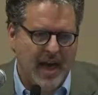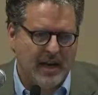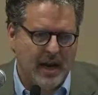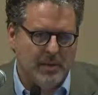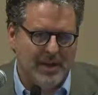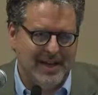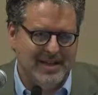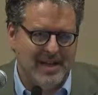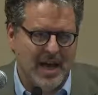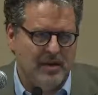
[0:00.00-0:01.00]
And I
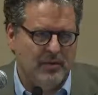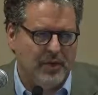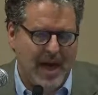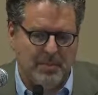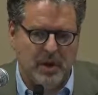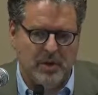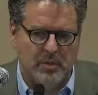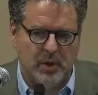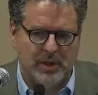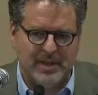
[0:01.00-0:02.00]
really intend for that part of
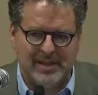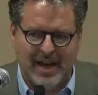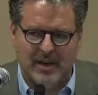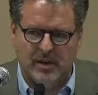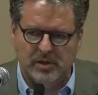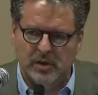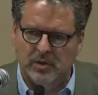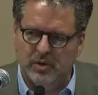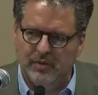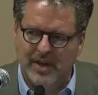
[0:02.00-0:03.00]
the book to stand on its
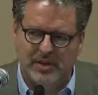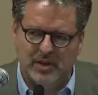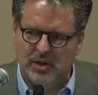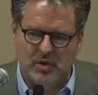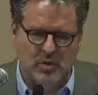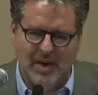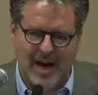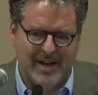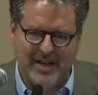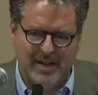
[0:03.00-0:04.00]
own 2 feet, so you do
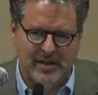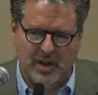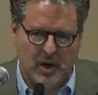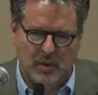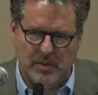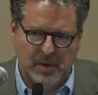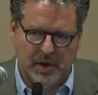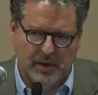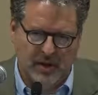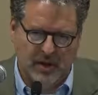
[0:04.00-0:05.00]
not need to go with
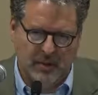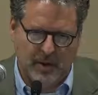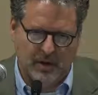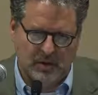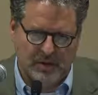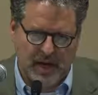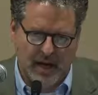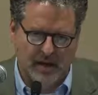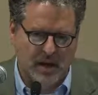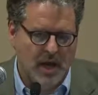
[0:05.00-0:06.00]
me on the theoretical
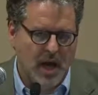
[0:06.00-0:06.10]
side,